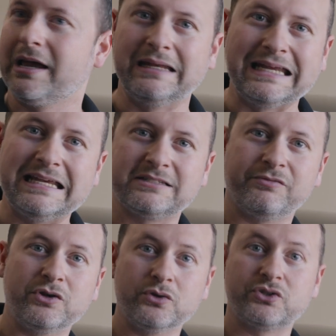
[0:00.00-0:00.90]
and ease
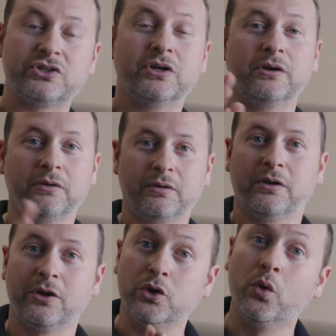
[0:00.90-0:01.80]
of use,
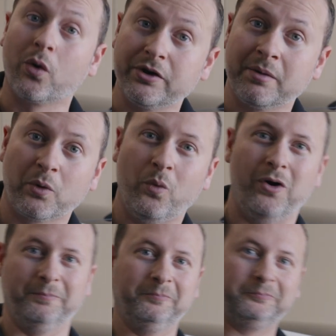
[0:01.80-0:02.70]
you are number one.